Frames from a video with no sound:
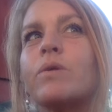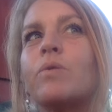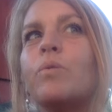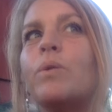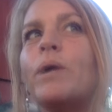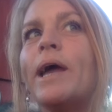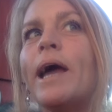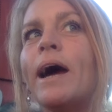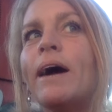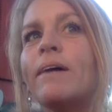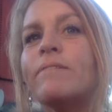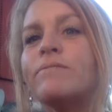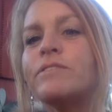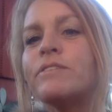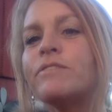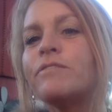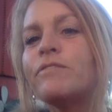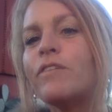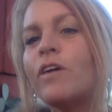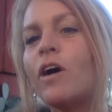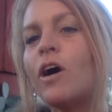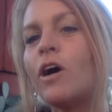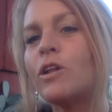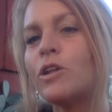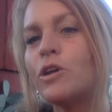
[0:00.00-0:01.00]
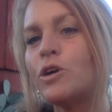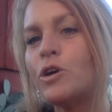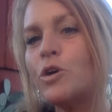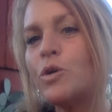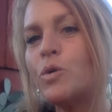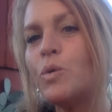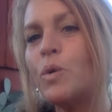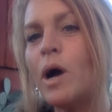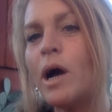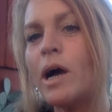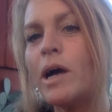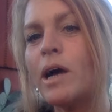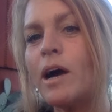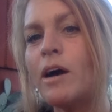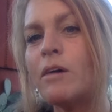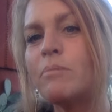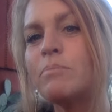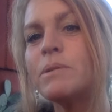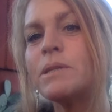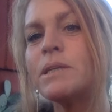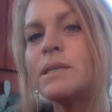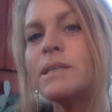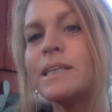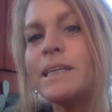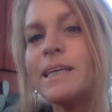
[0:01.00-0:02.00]
We have to follow a
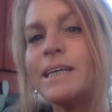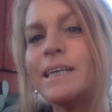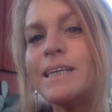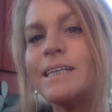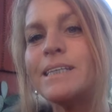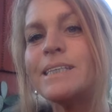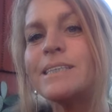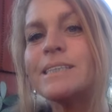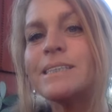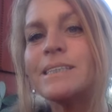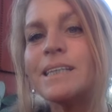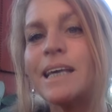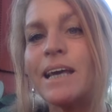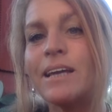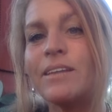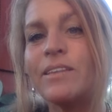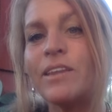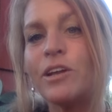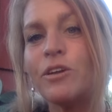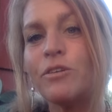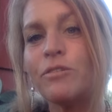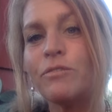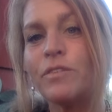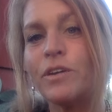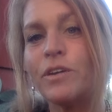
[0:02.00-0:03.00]
couple of things and that are